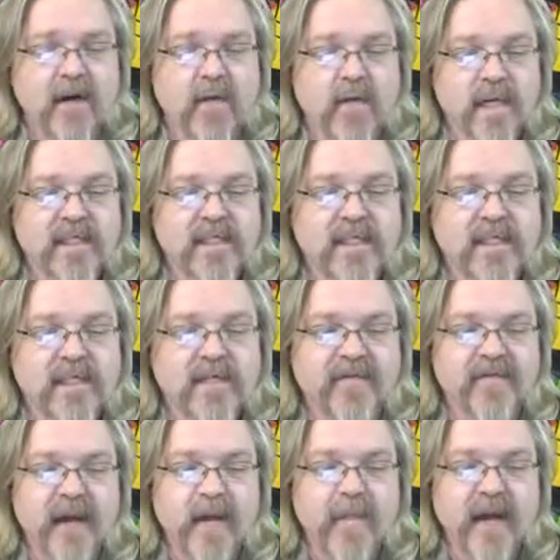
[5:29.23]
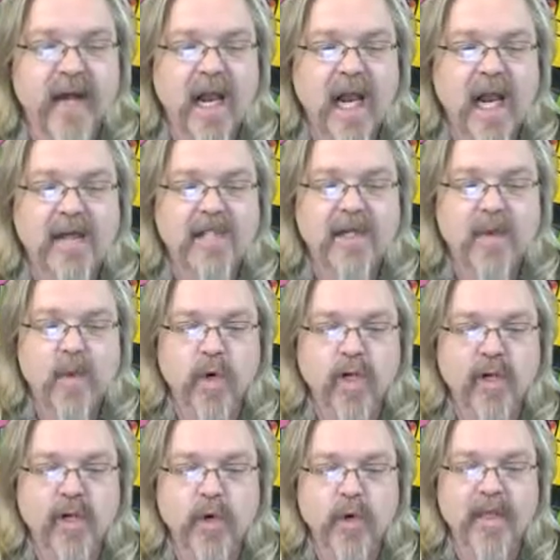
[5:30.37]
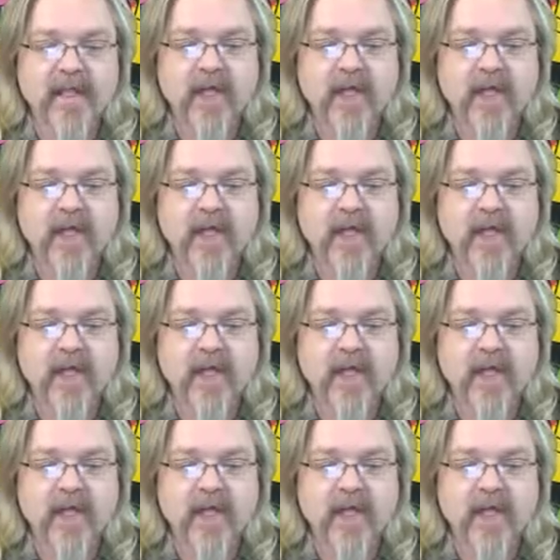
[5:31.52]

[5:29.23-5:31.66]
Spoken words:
Residents of Fairbanks, Alaska were enduring